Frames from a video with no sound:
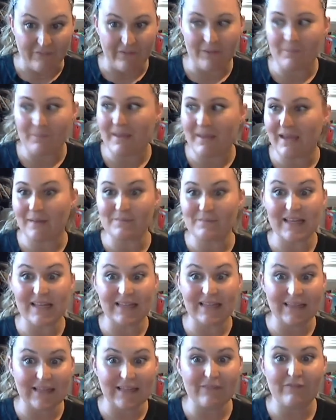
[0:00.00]
It becomes a
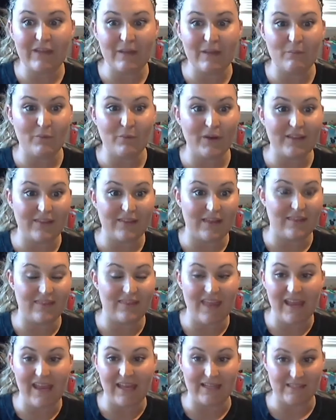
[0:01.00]
living, breathing
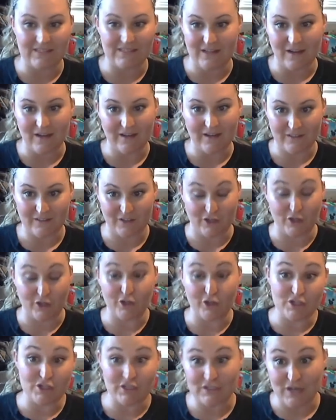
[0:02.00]
thing. It's not,
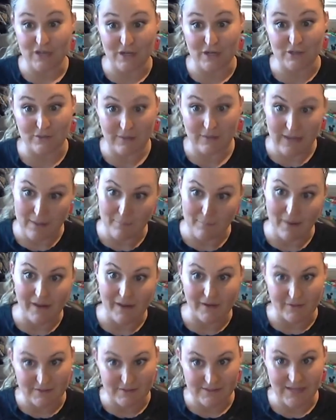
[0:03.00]
you're just not doing it by
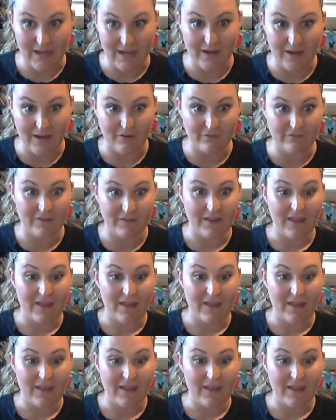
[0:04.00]
yourself.